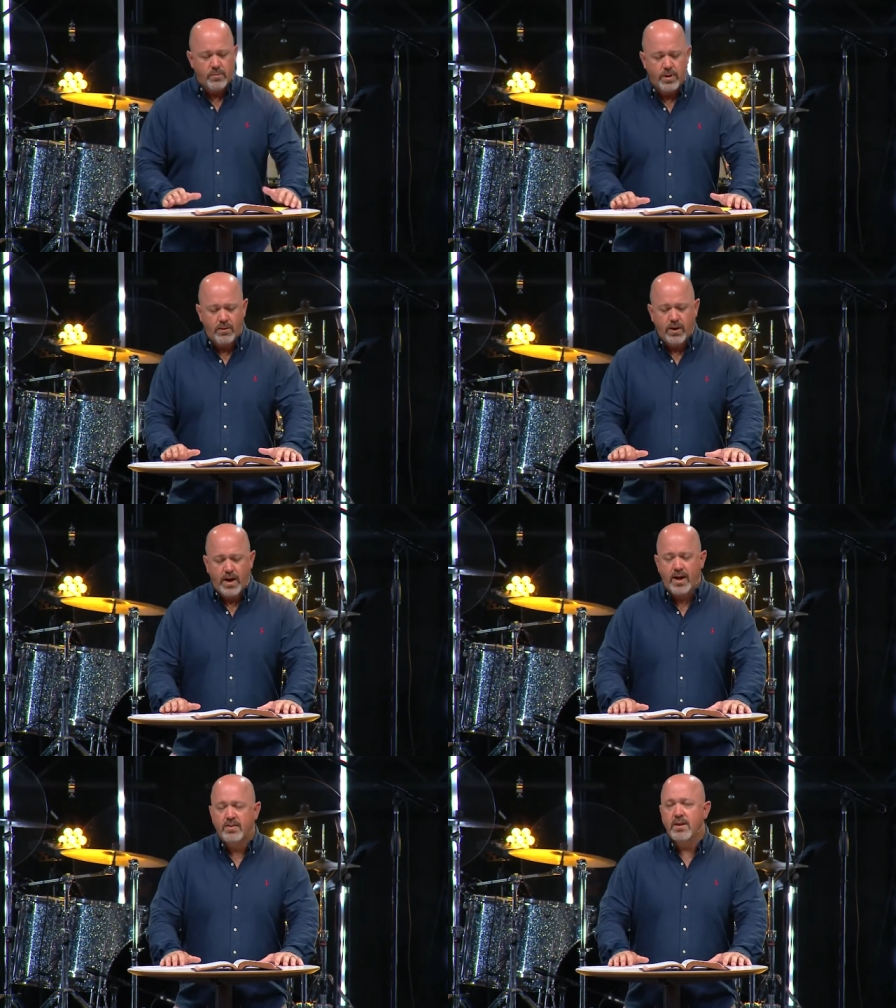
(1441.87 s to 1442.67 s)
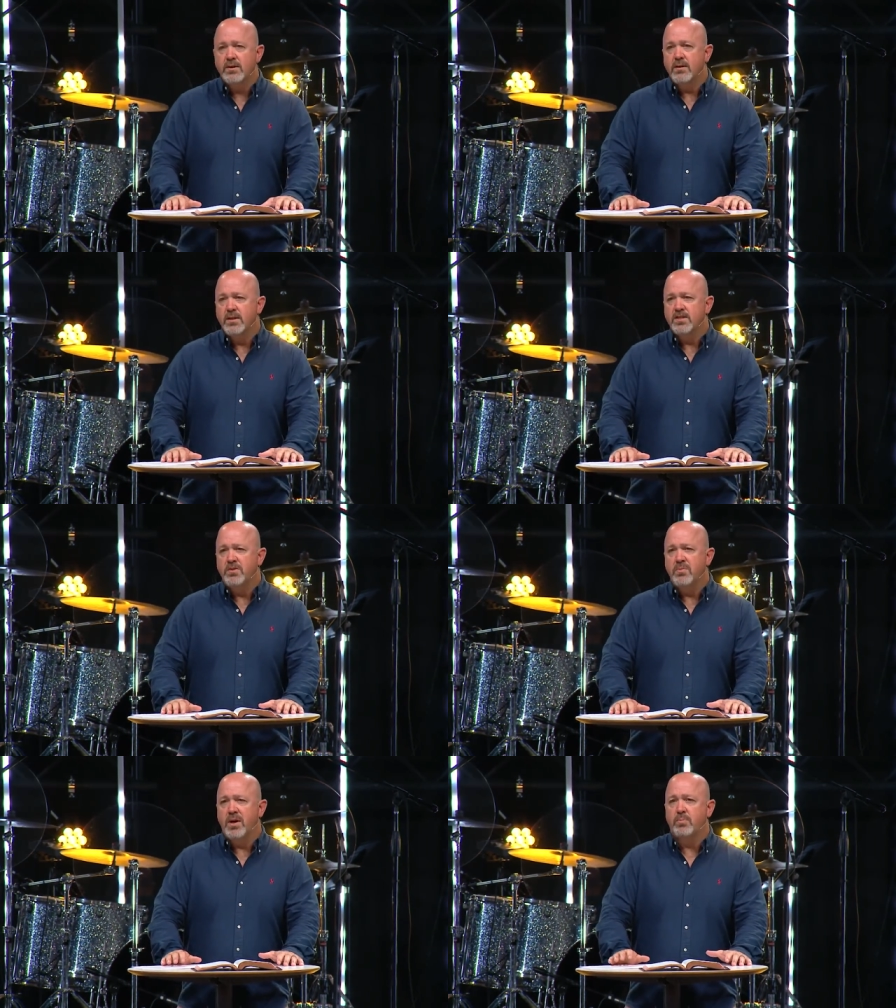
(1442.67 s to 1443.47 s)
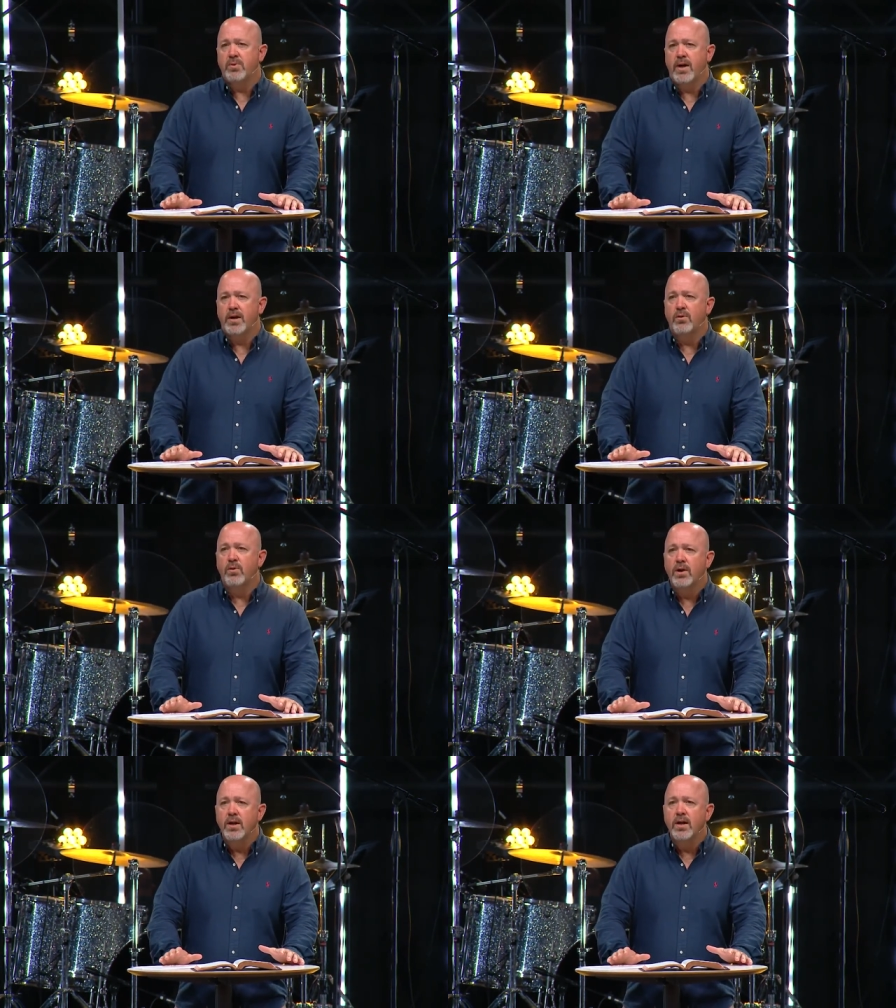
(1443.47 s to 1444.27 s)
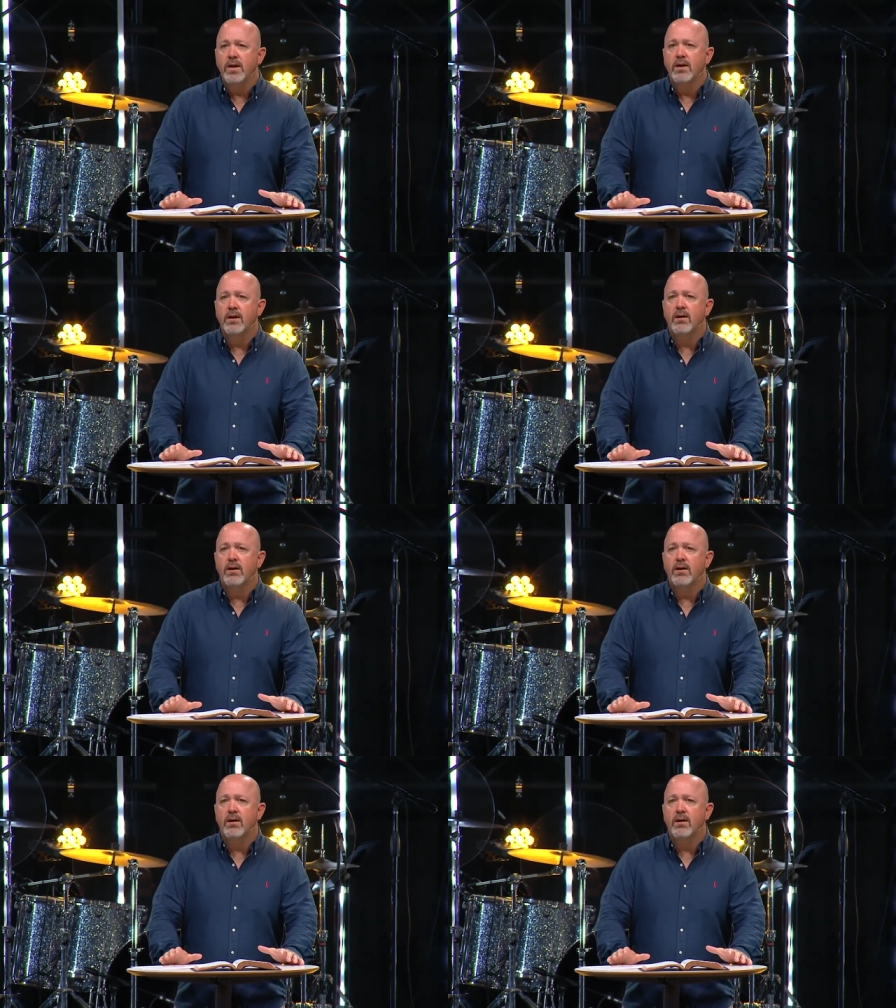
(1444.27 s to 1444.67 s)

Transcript: But I, I think there needs to be a priority